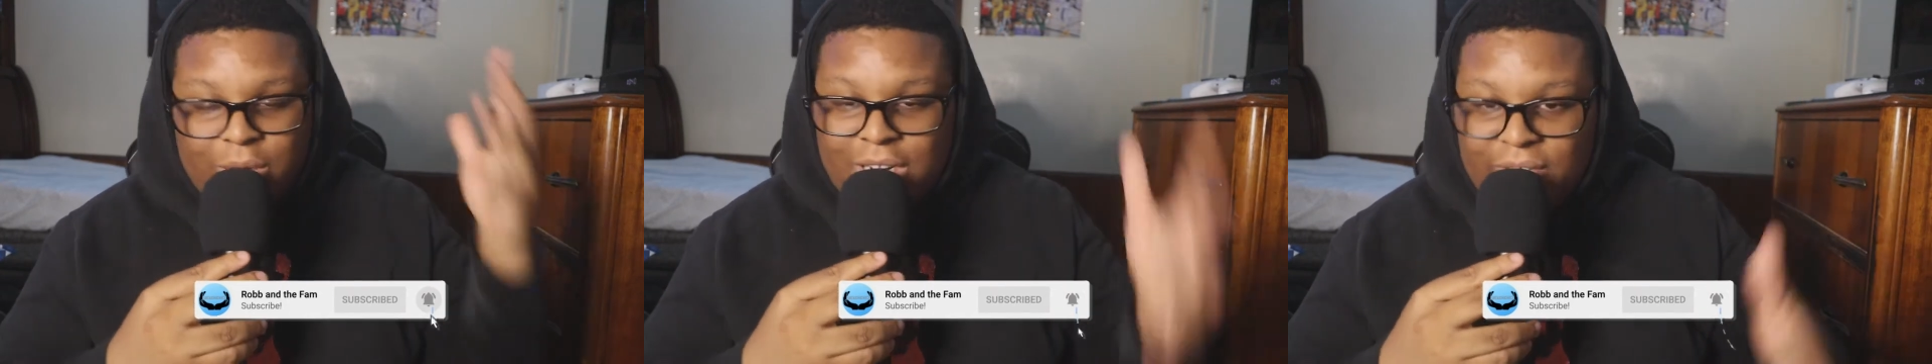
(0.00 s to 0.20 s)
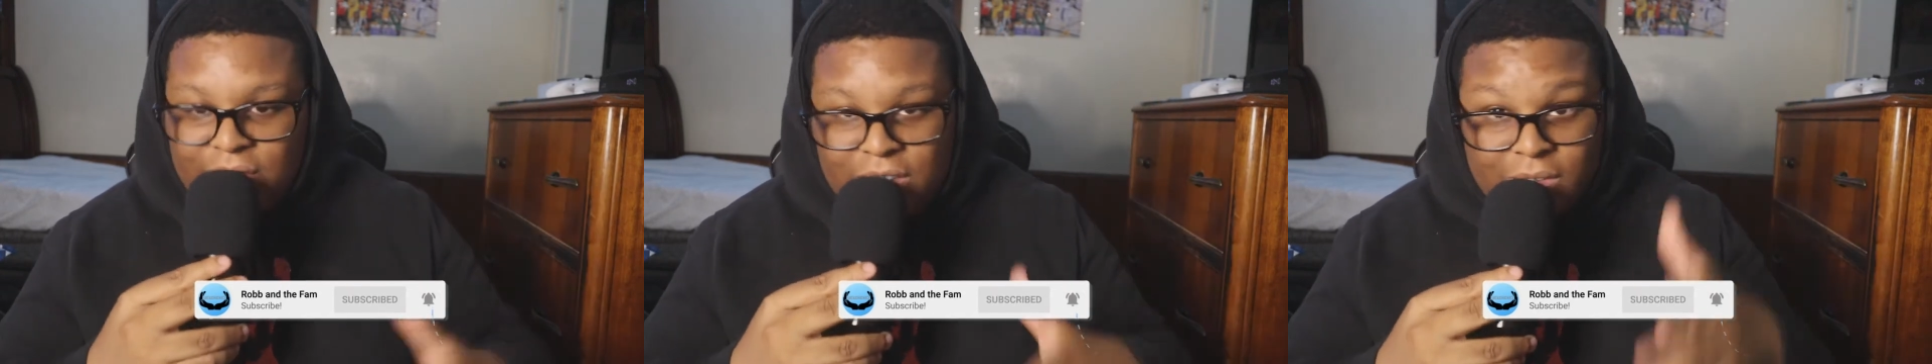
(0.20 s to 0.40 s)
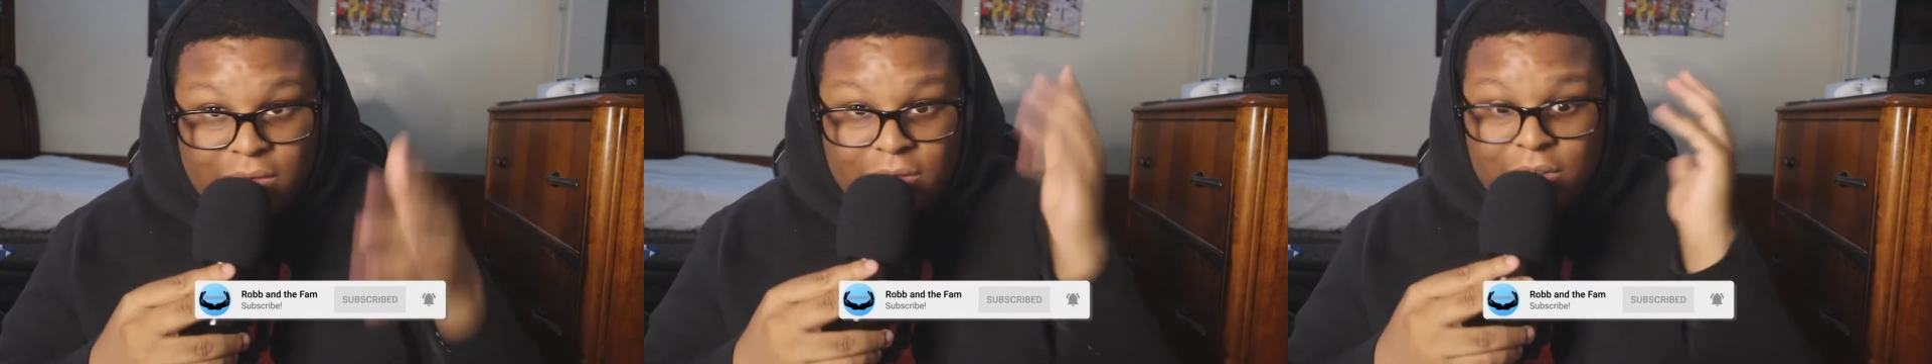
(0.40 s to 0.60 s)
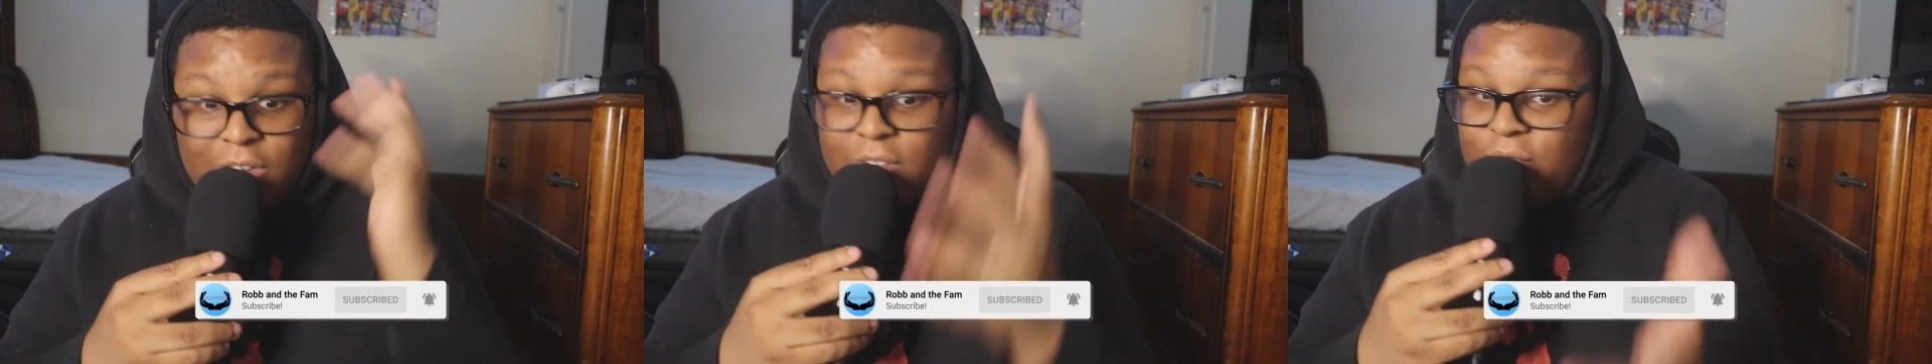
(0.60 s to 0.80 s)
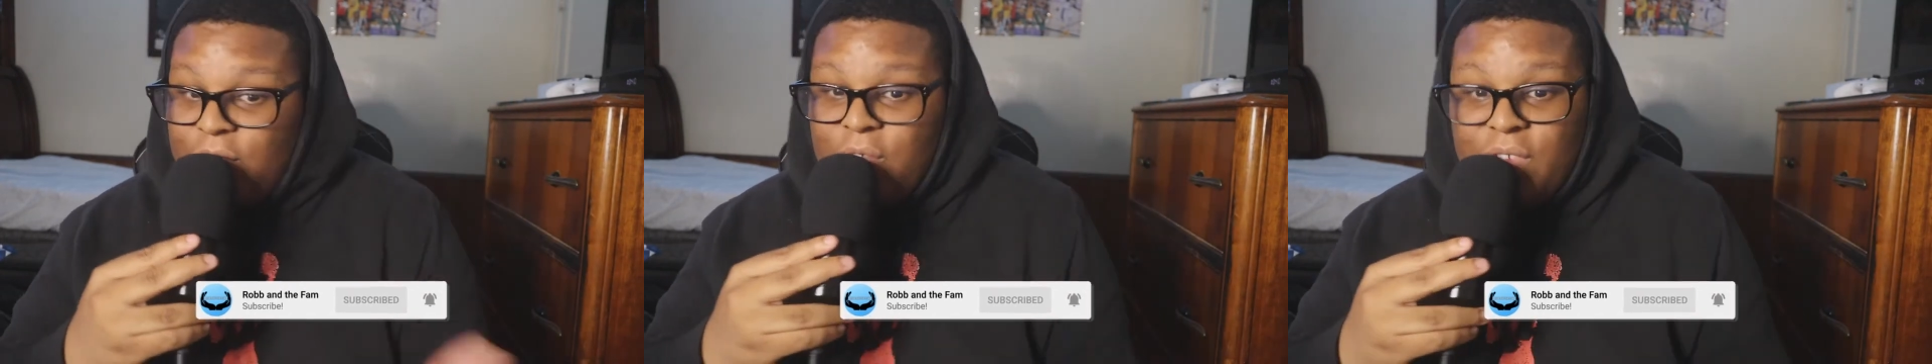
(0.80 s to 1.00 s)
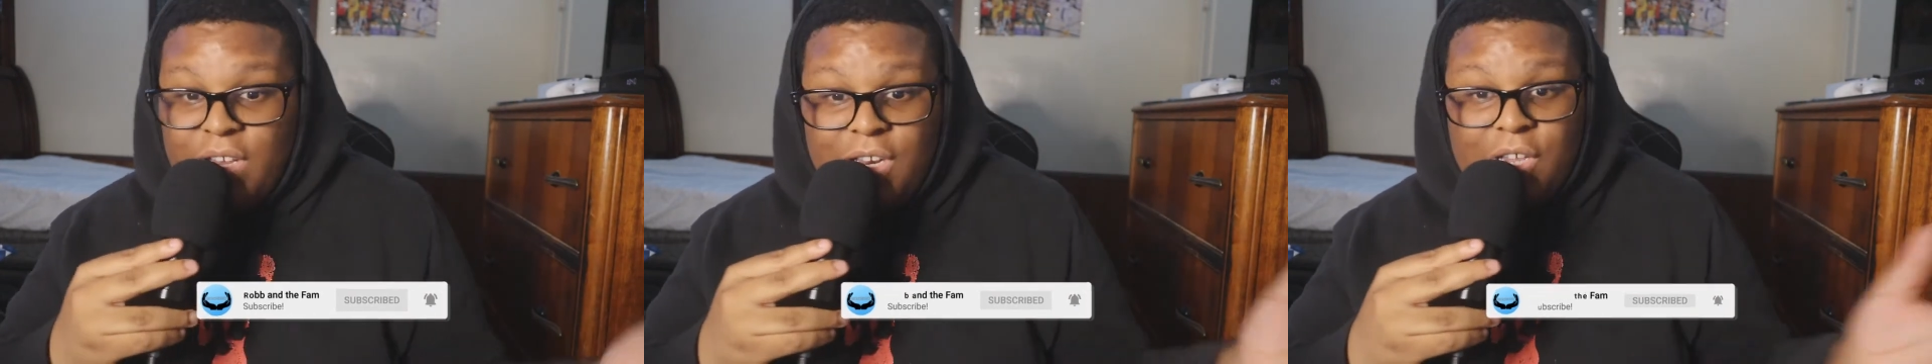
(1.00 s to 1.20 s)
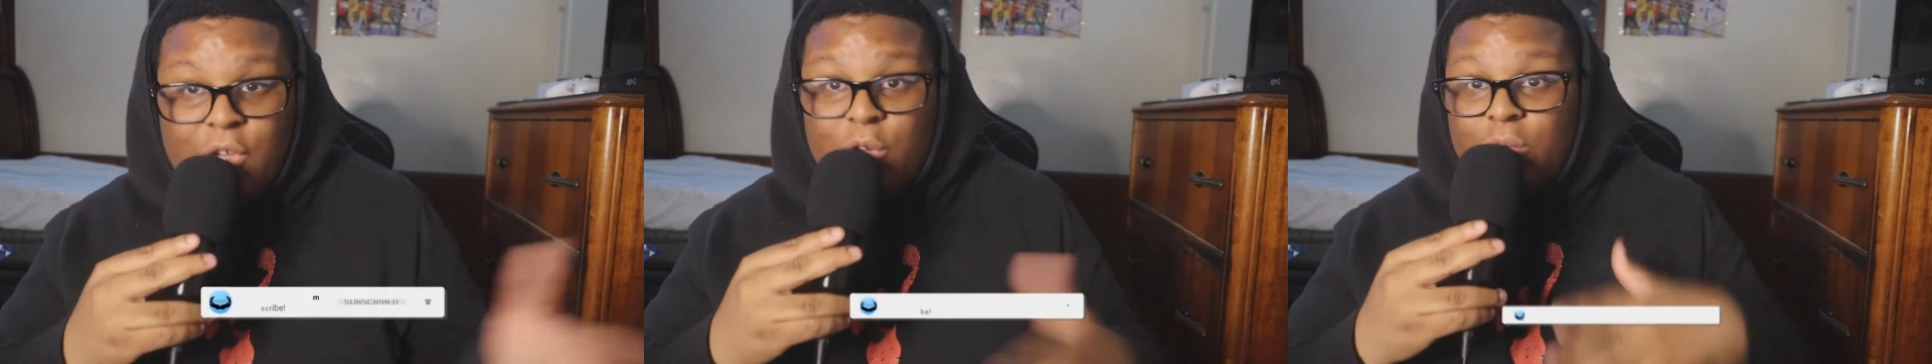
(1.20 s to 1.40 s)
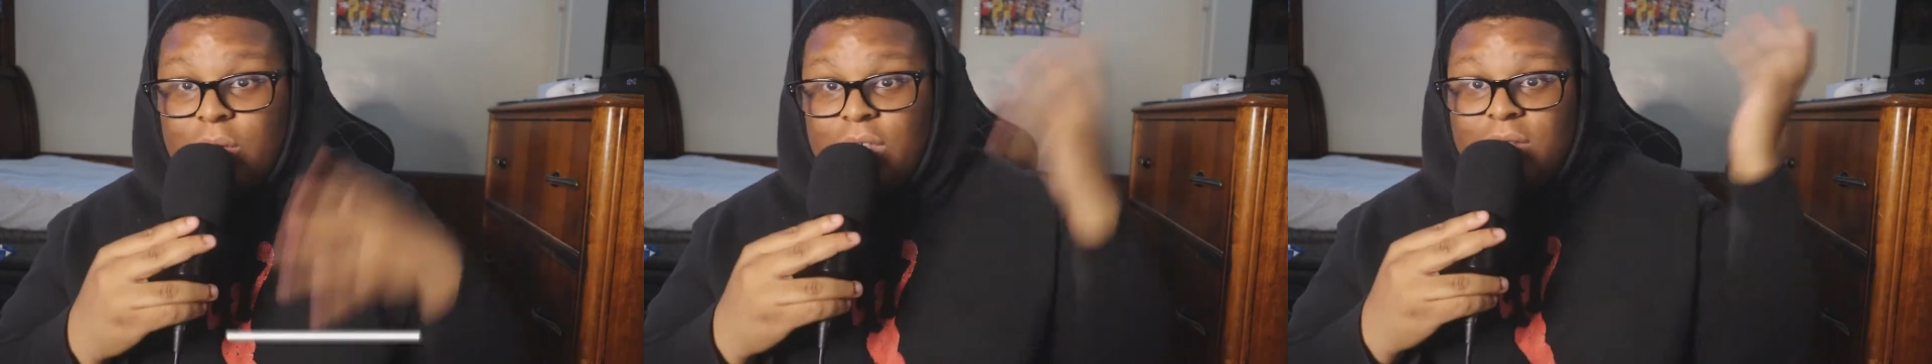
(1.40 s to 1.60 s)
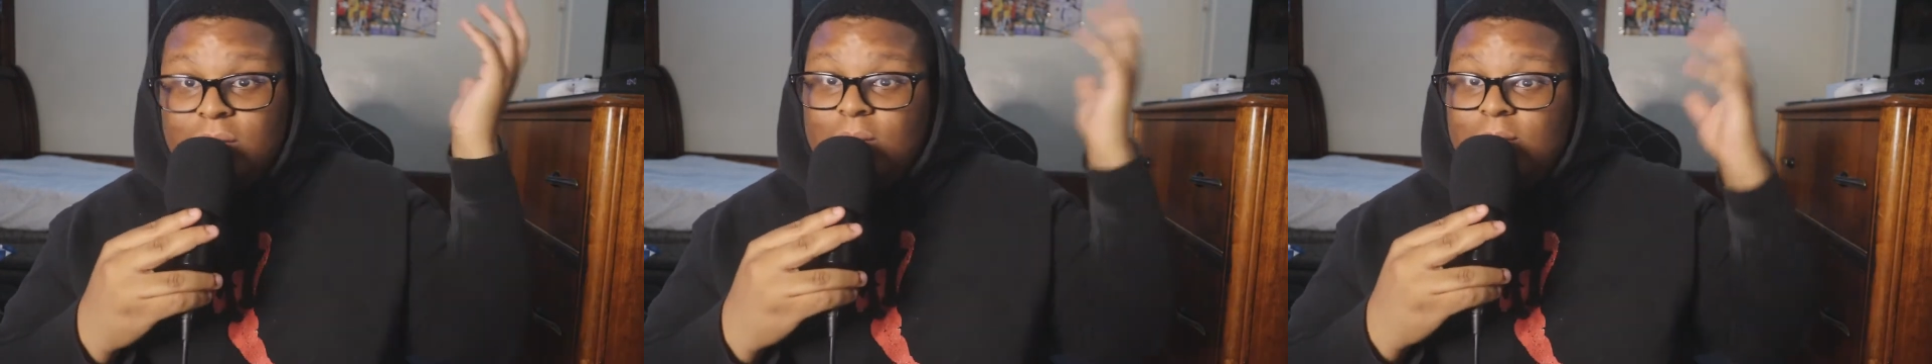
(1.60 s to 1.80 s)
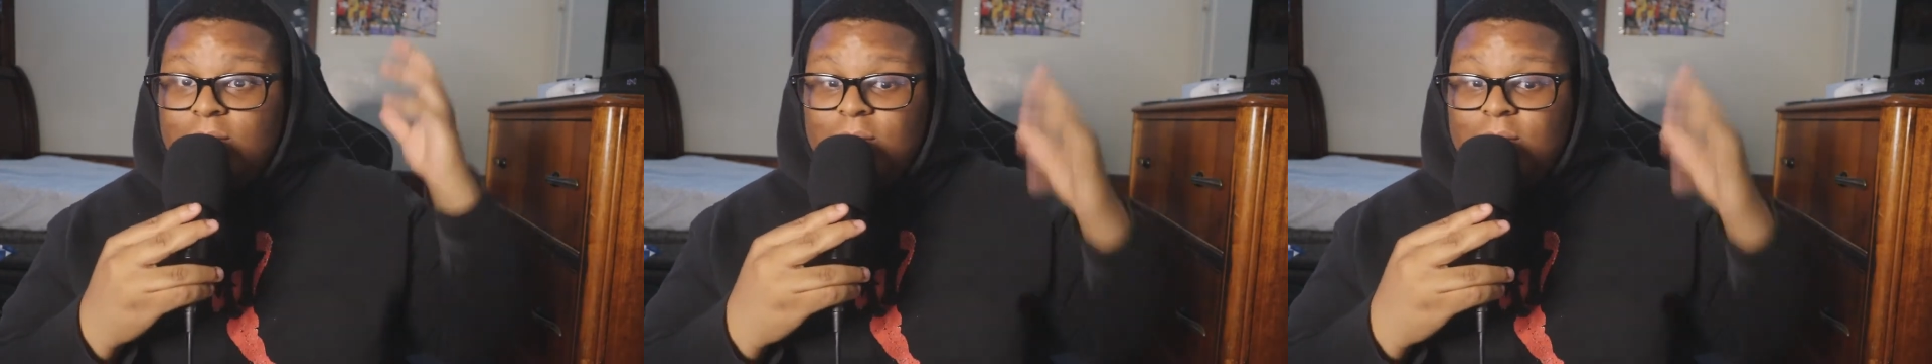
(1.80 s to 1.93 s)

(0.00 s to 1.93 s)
or whatever off the video when,